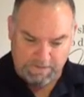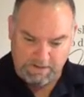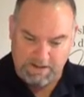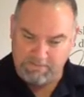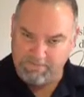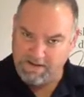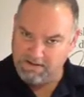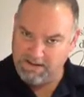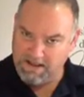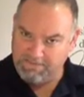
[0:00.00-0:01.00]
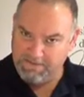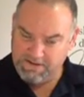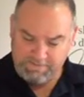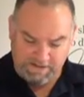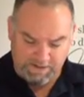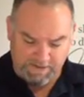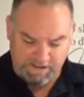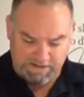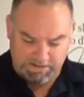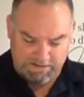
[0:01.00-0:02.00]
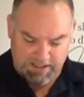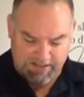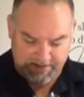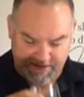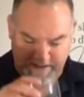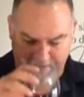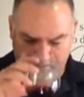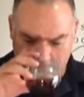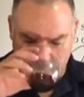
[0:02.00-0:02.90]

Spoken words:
And funnily enough, developing in the glass now,